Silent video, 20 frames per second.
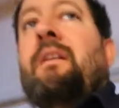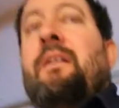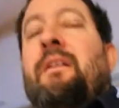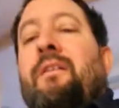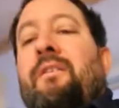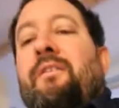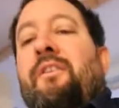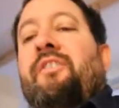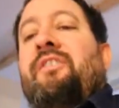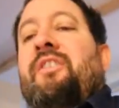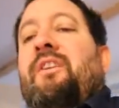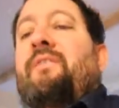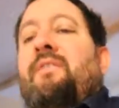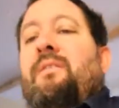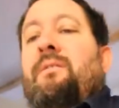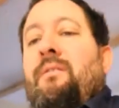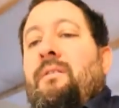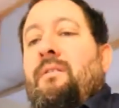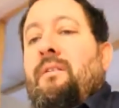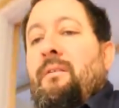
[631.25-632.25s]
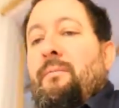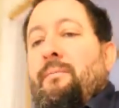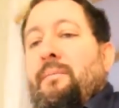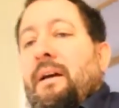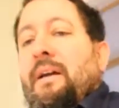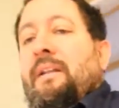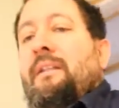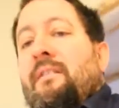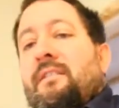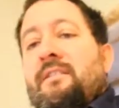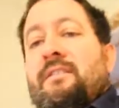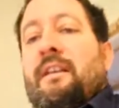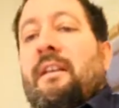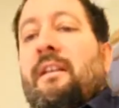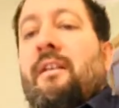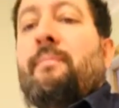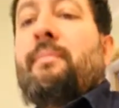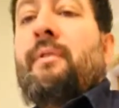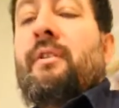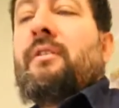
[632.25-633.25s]
7 panels that
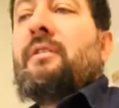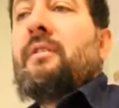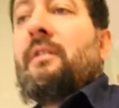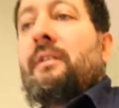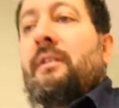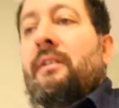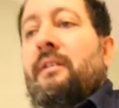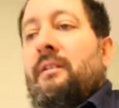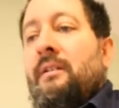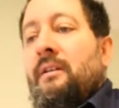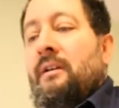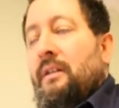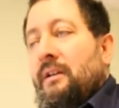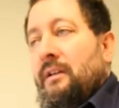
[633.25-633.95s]
I've been cutting,